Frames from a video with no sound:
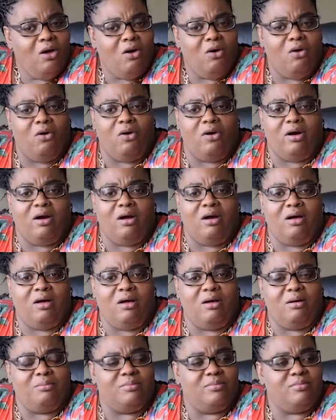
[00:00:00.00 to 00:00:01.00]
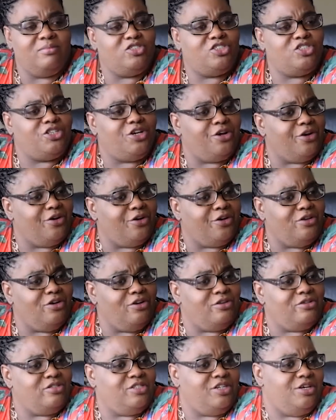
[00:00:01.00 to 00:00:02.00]
or sharing
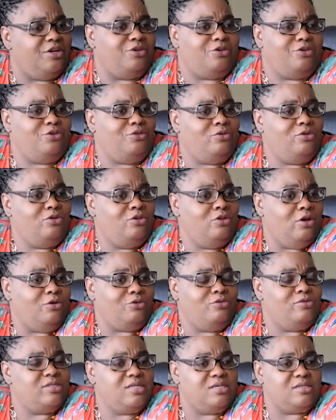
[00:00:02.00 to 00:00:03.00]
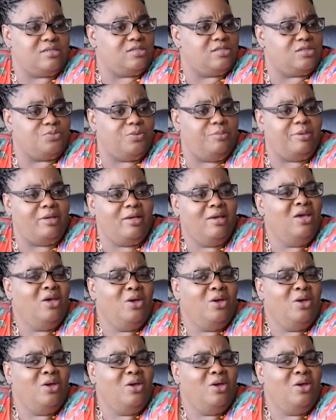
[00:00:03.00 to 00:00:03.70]
your dinner, you know, utensils with me.